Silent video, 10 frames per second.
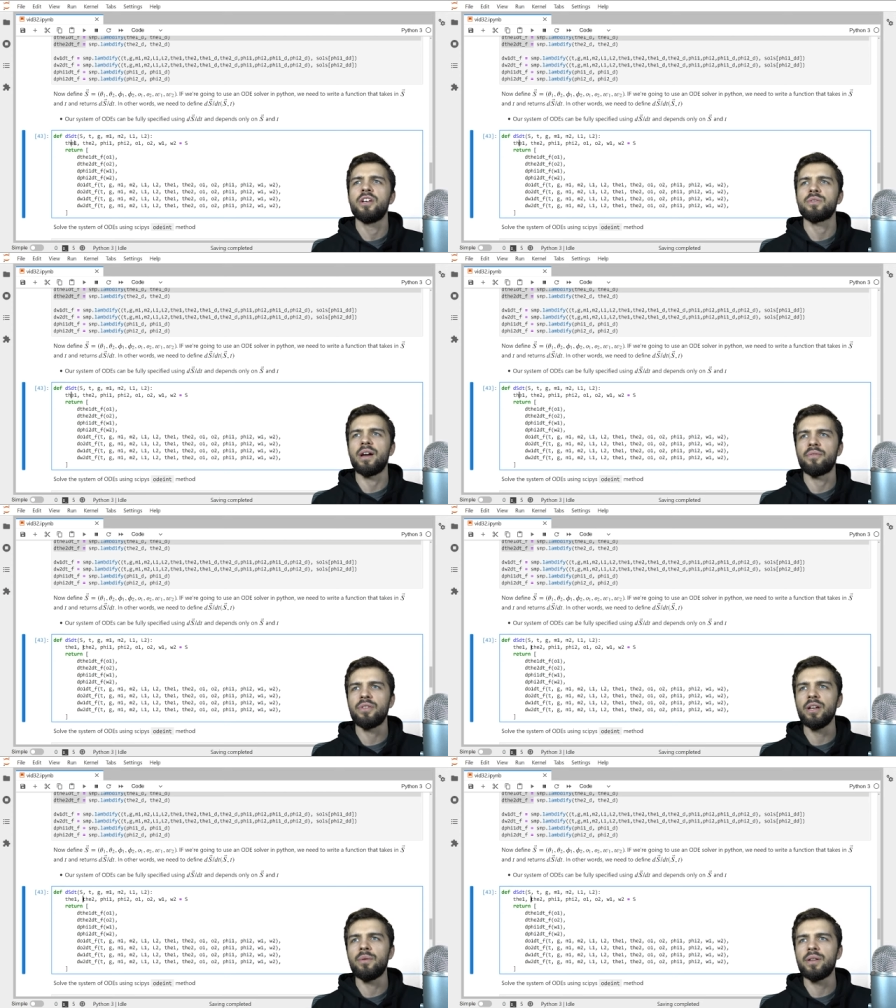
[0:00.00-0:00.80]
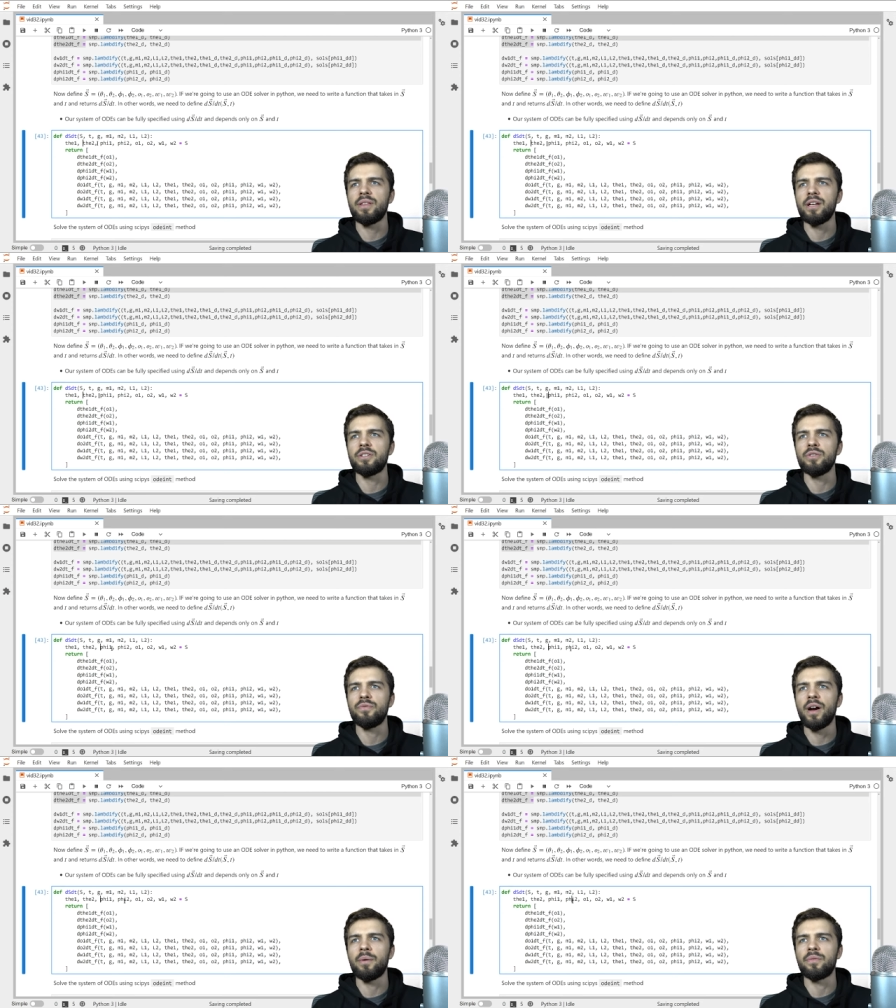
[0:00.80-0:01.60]
So I have theta one, theta two,
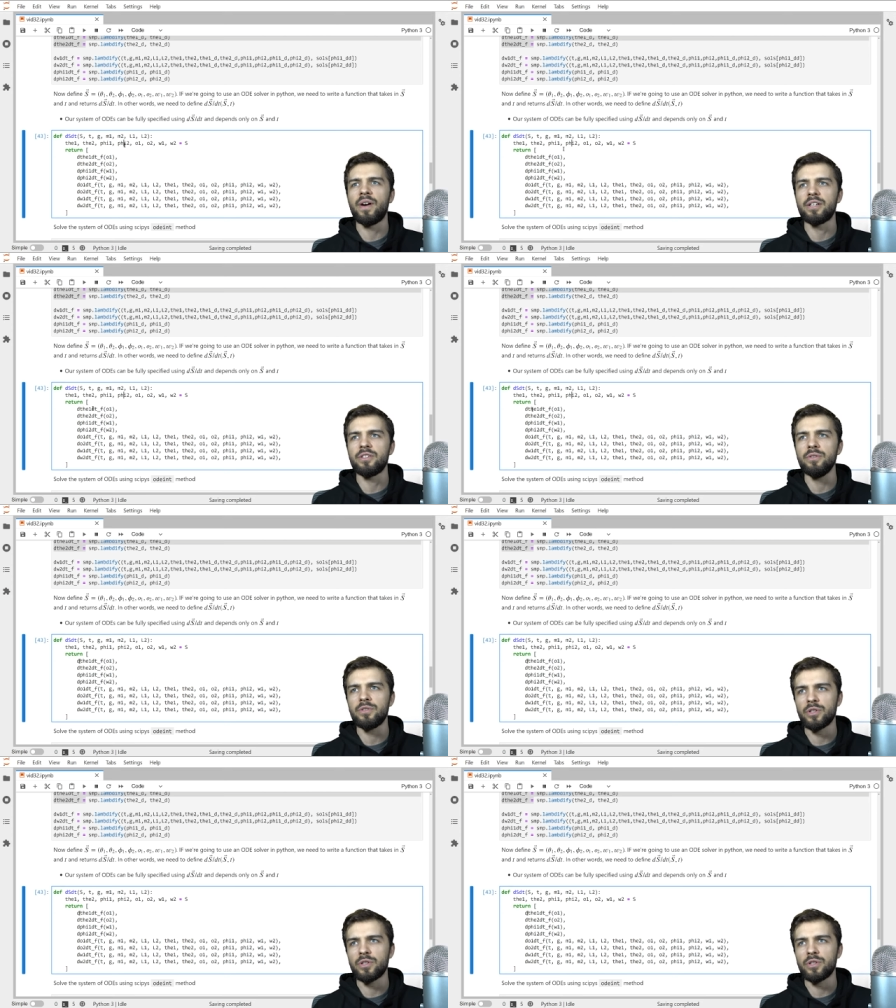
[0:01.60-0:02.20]
phi one, phi two.